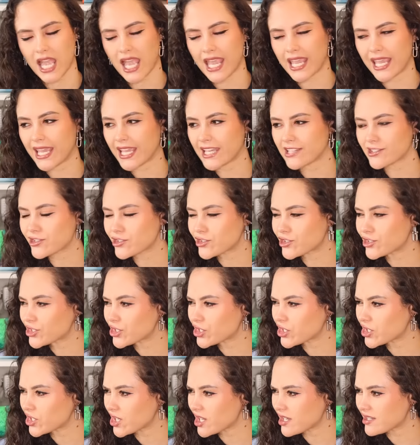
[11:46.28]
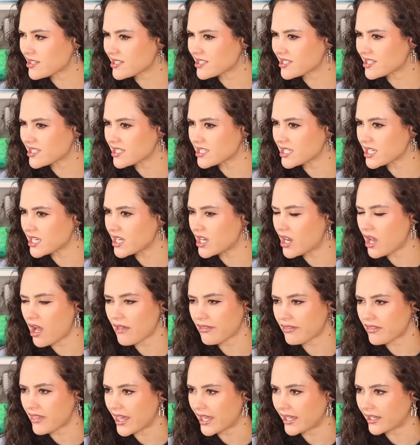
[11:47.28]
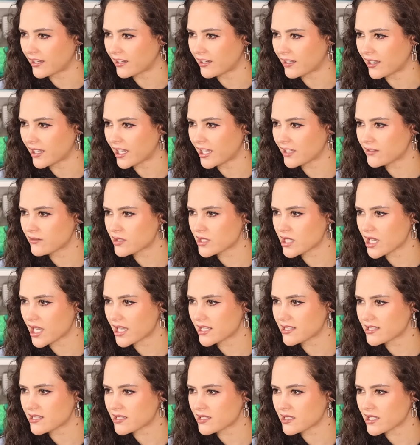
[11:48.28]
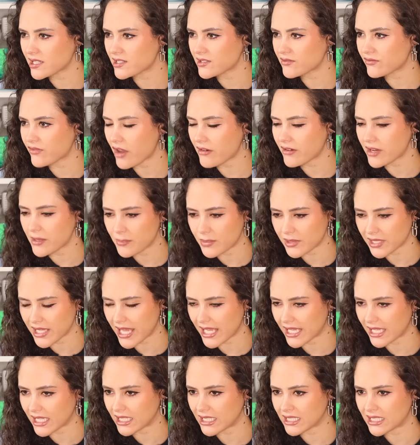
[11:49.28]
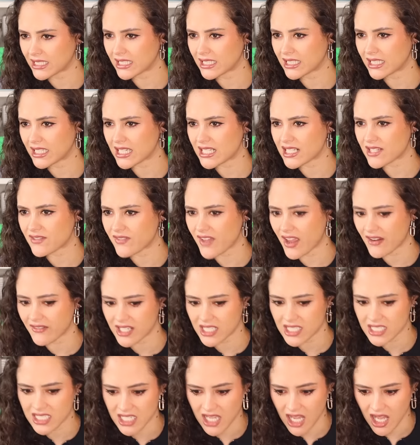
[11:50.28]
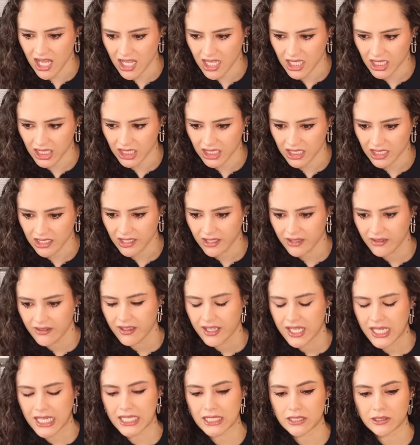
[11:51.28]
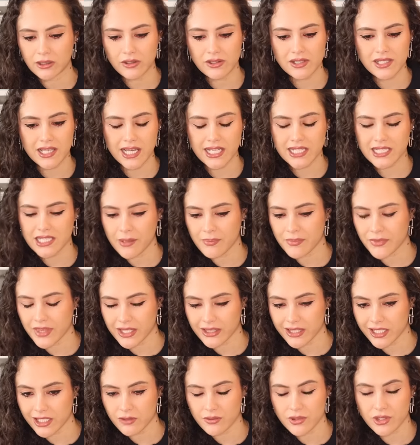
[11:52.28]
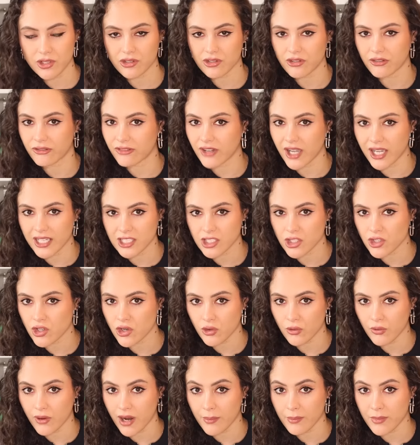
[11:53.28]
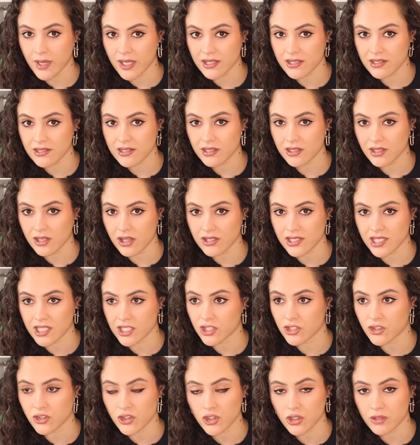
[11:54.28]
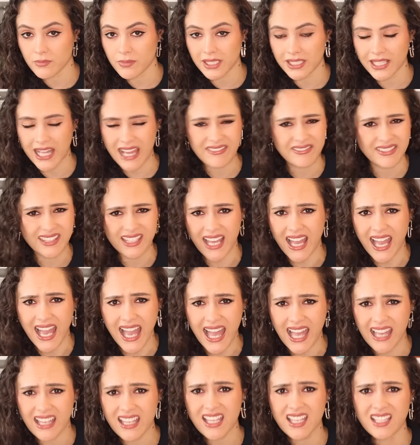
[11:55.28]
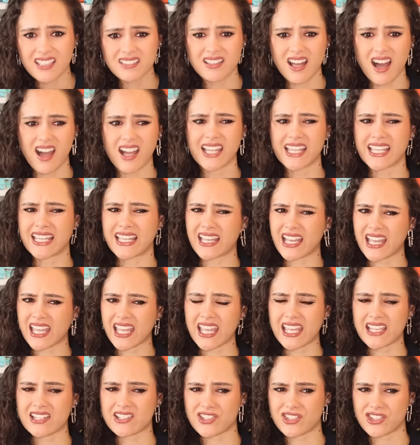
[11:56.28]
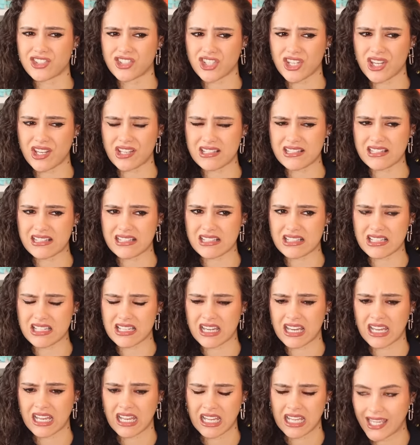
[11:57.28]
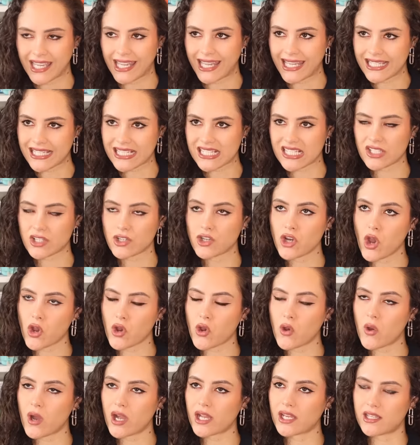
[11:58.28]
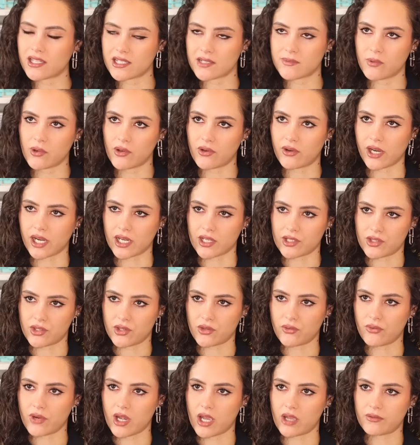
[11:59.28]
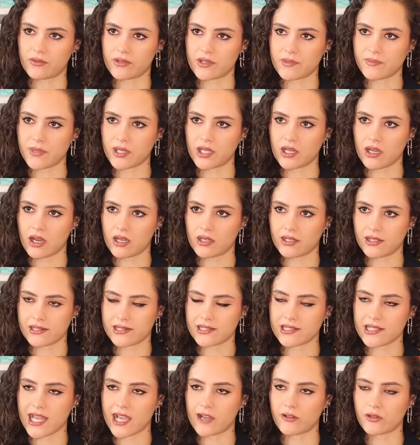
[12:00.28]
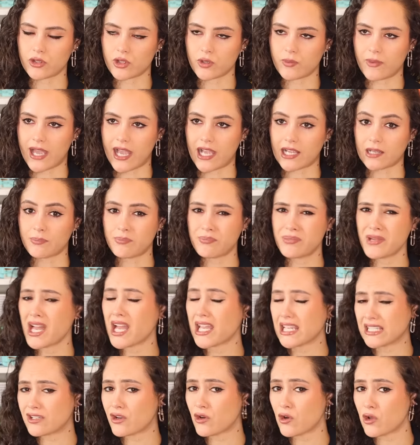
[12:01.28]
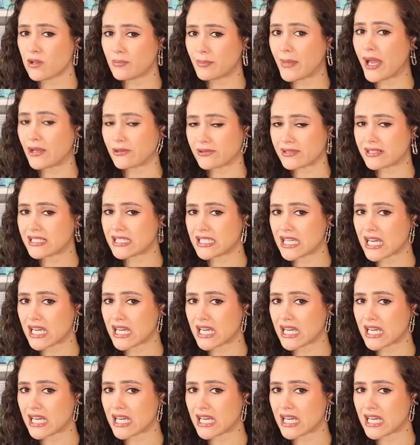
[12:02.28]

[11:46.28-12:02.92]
It's just nothing. It's very plain. It's very dull. It looks like something that you'd sort of find in your grandmother's closet and should be left there. Like, it's just, it's not quite as boring as the Rose Banana Slouch bag, but it almost